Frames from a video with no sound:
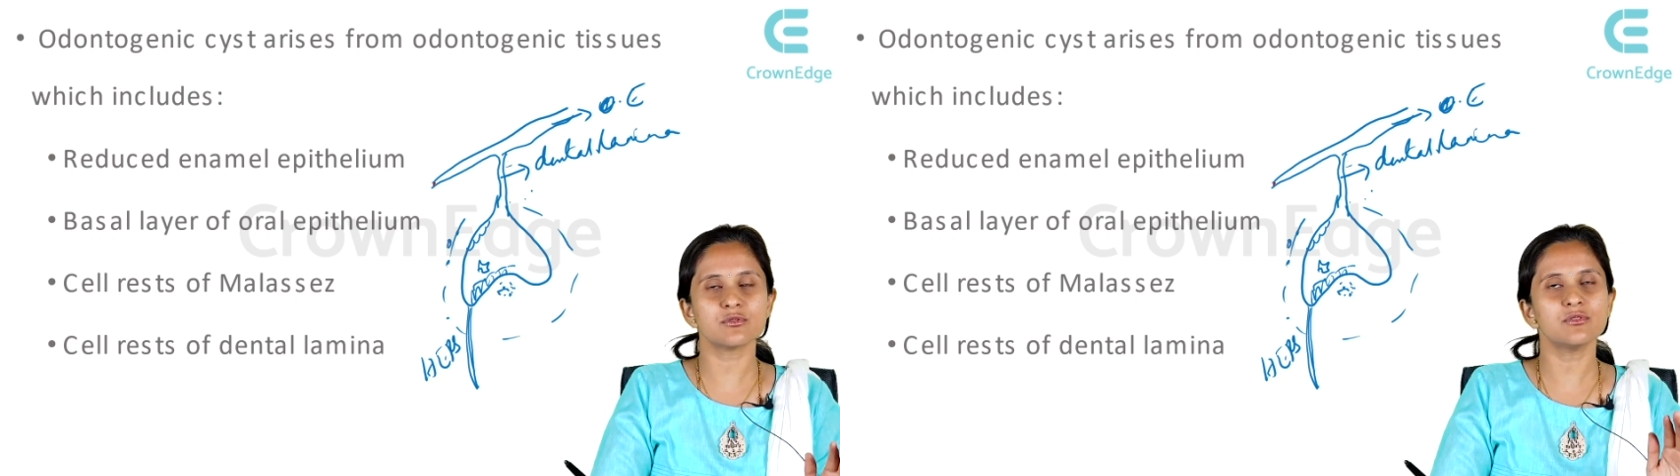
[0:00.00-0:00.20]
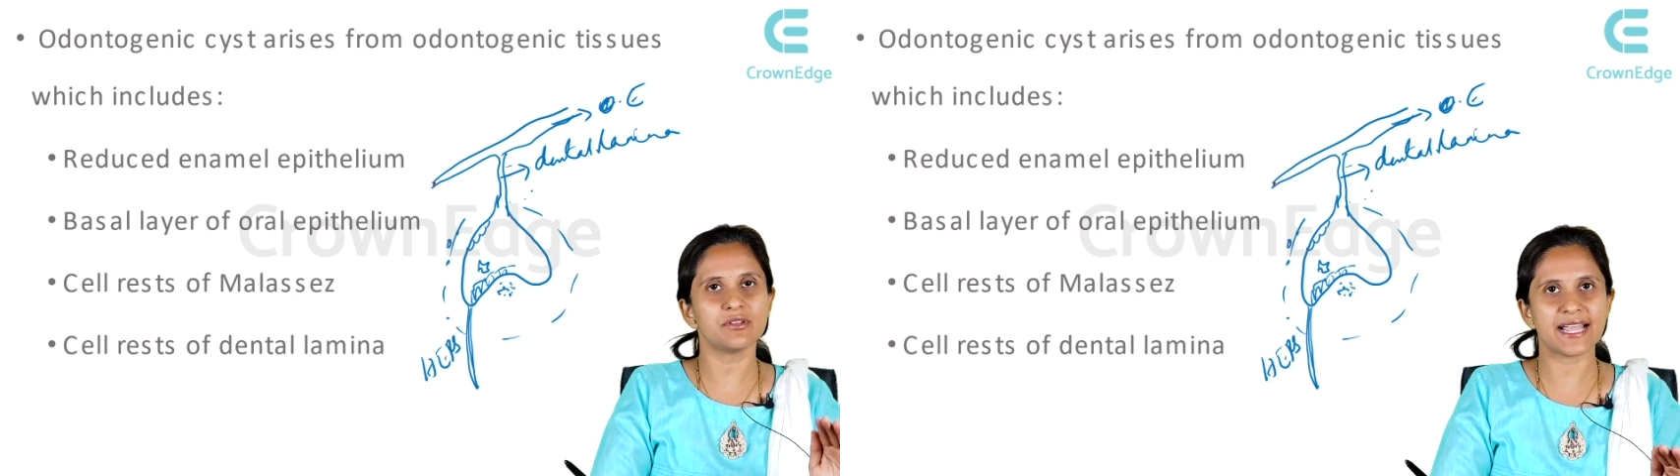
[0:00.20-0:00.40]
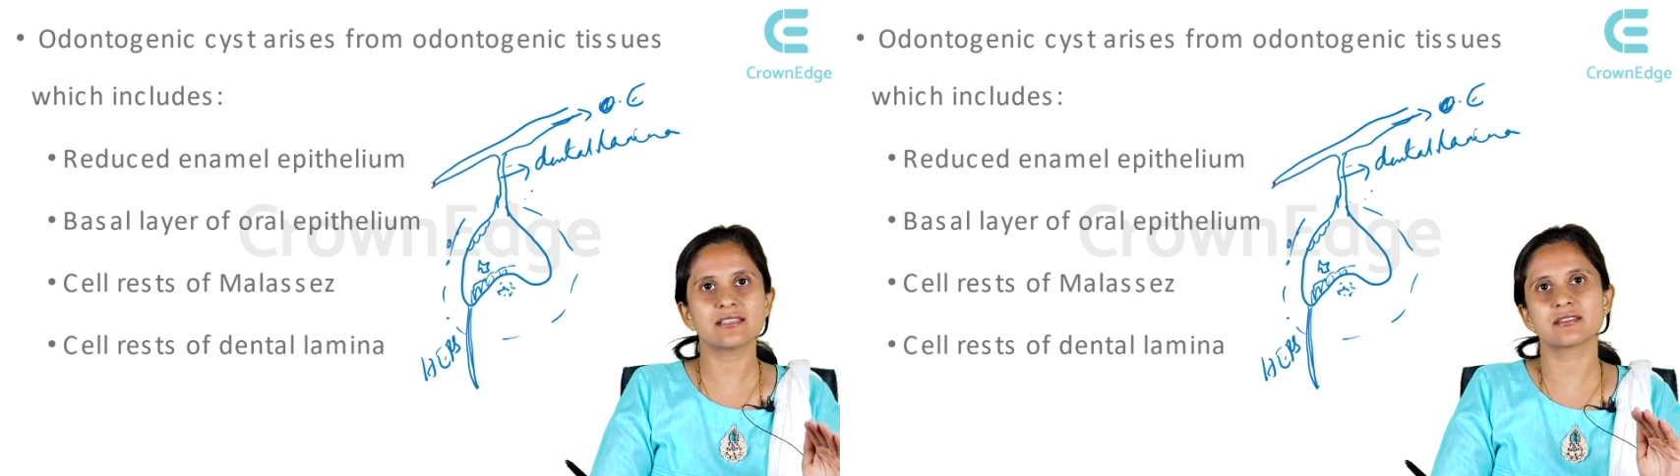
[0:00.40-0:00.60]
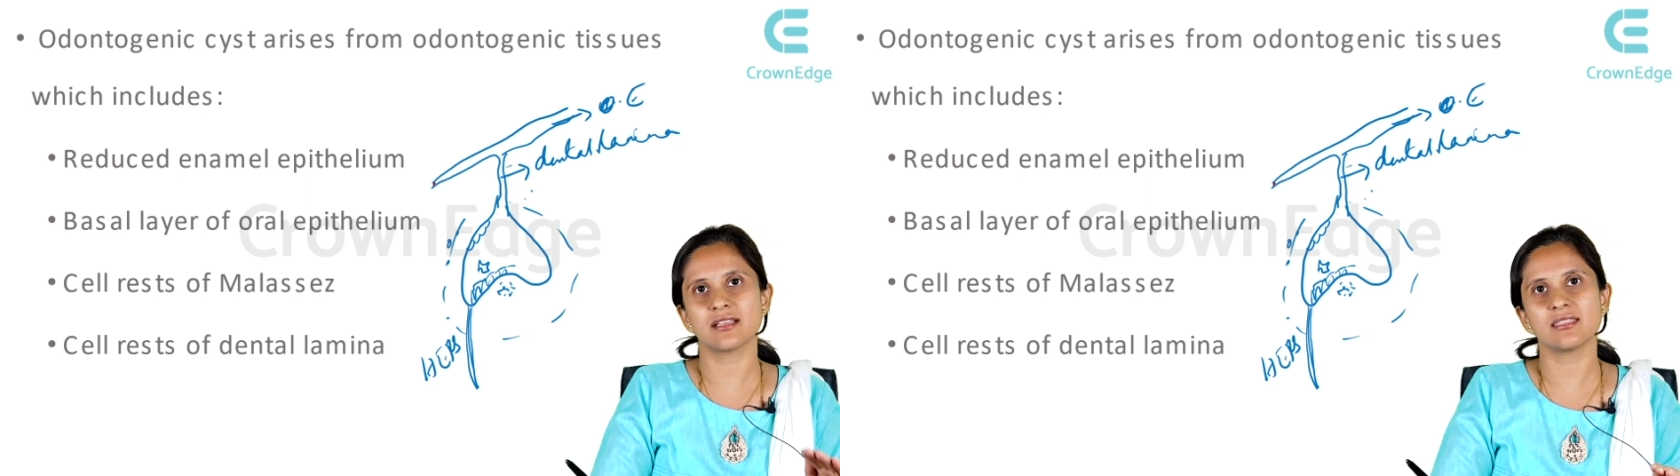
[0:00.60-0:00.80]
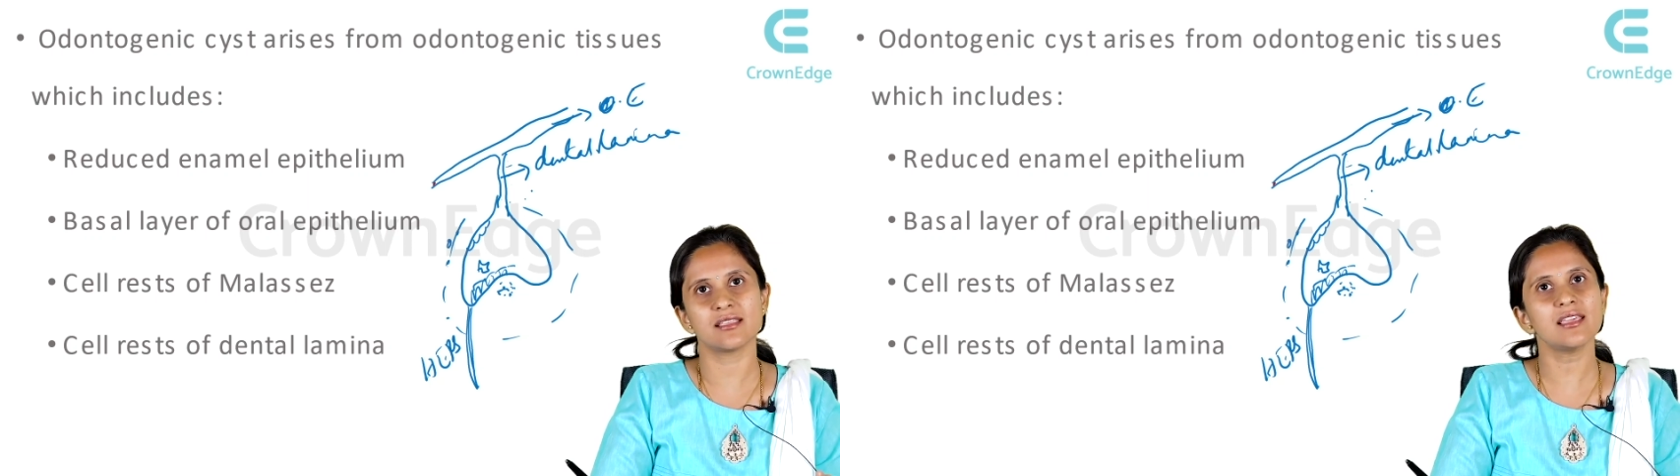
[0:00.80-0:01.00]
to rest
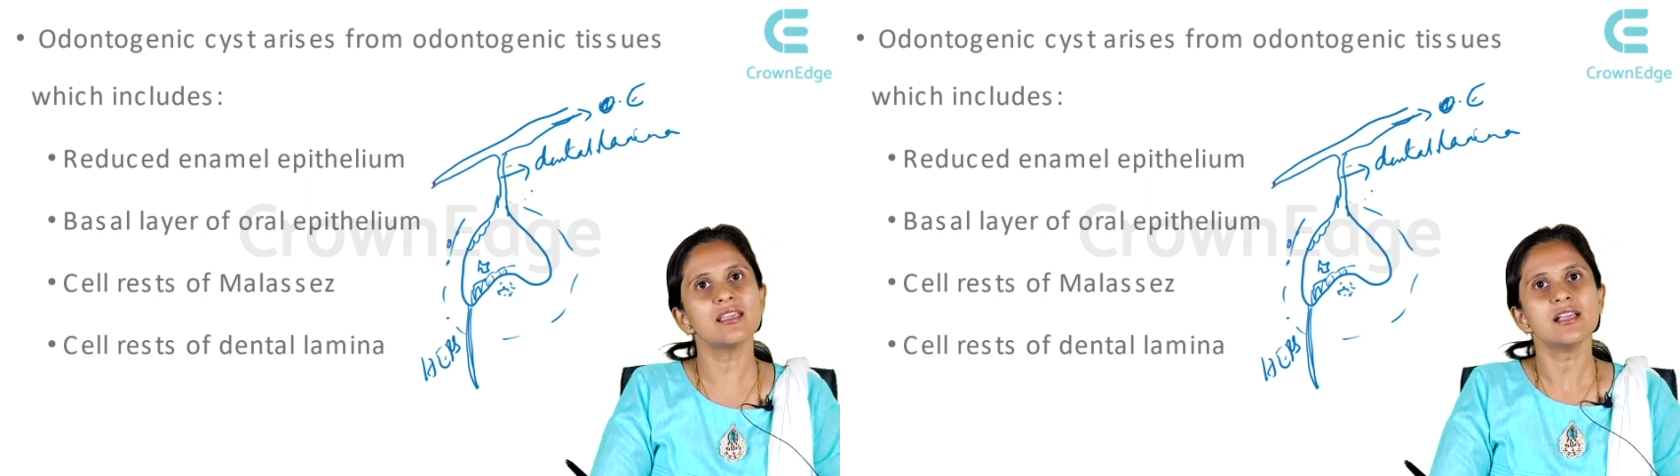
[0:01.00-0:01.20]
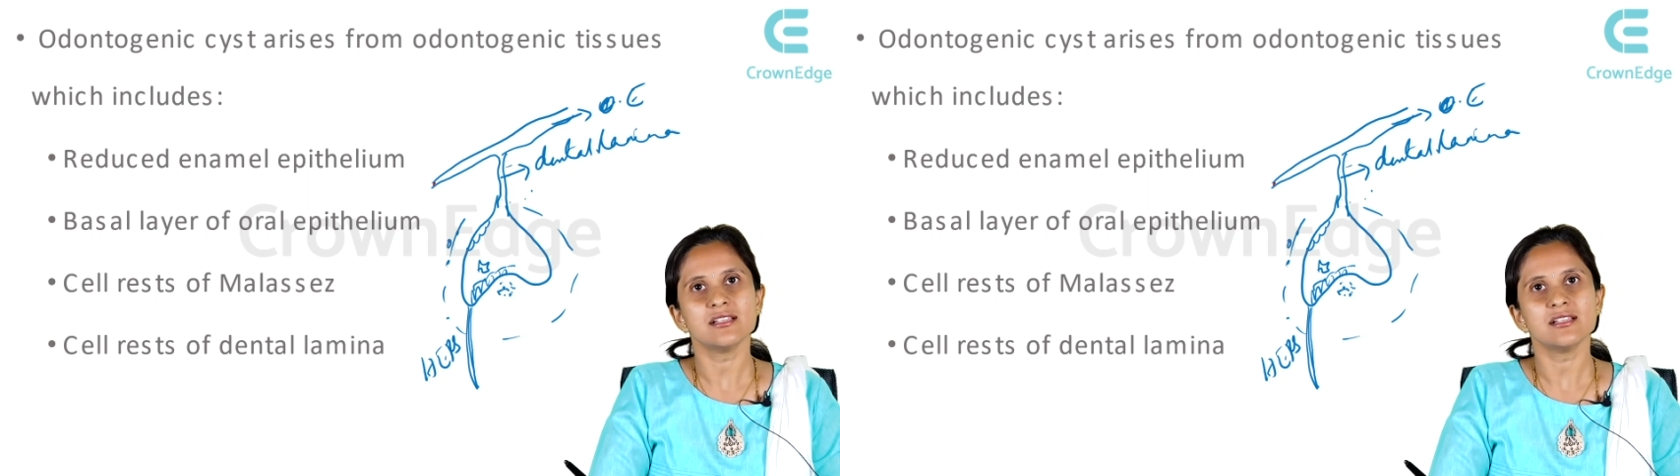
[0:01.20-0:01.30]
in the